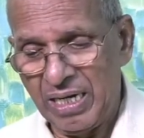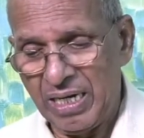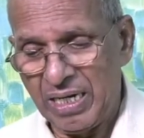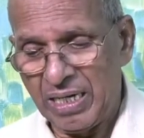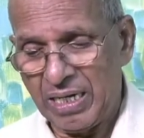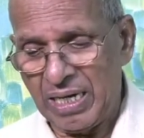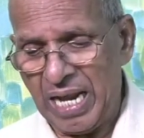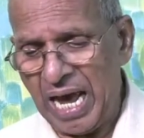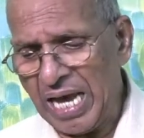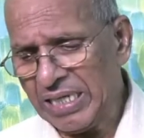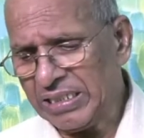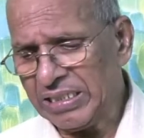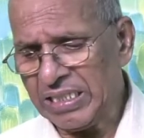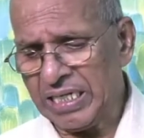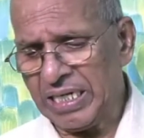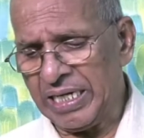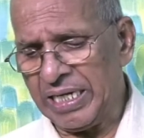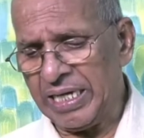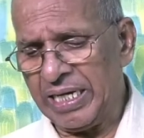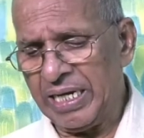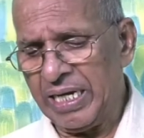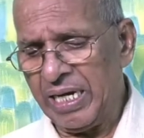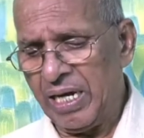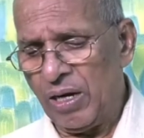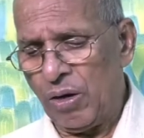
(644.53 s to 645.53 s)

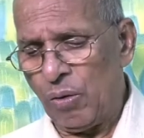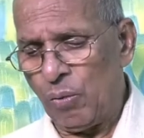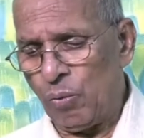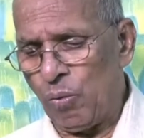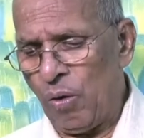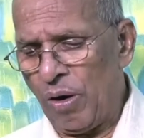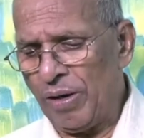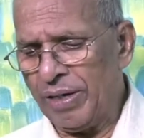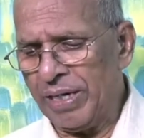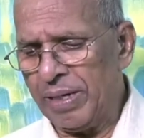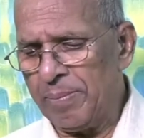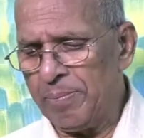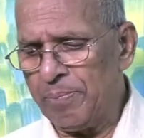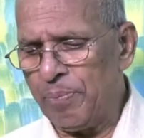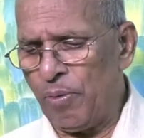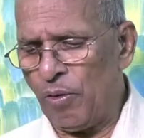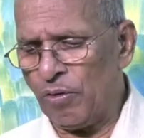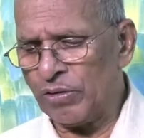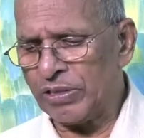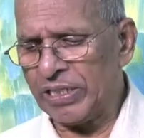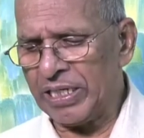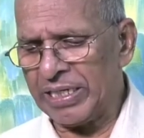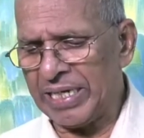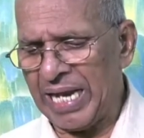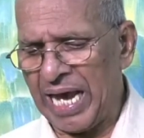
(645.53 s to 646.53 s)
Lastly, one
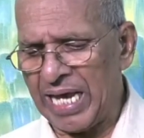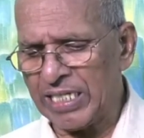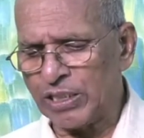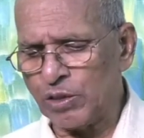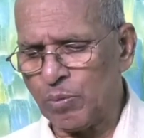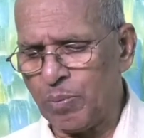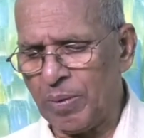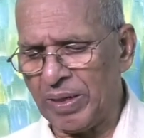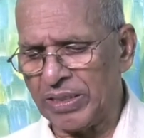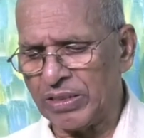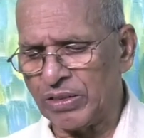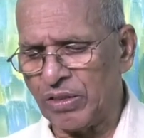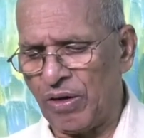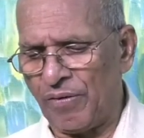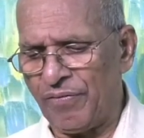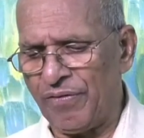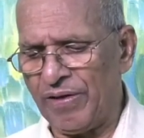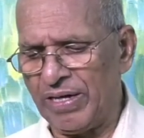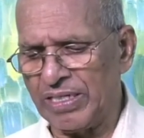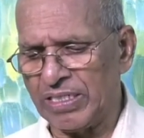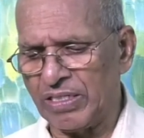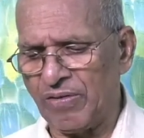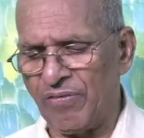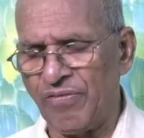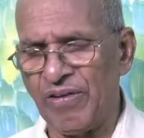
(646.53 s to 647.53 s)
important aspect of
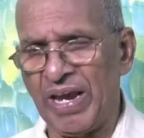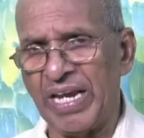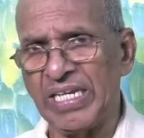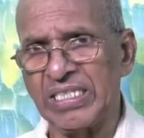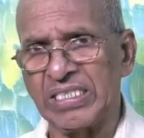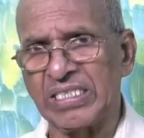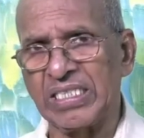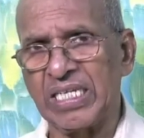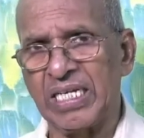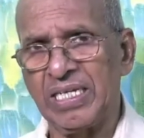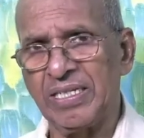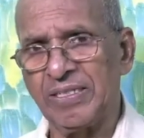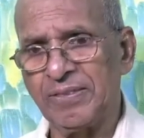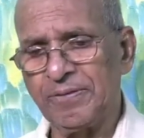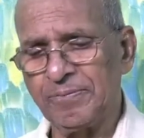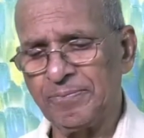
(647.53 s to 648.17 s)
his faith.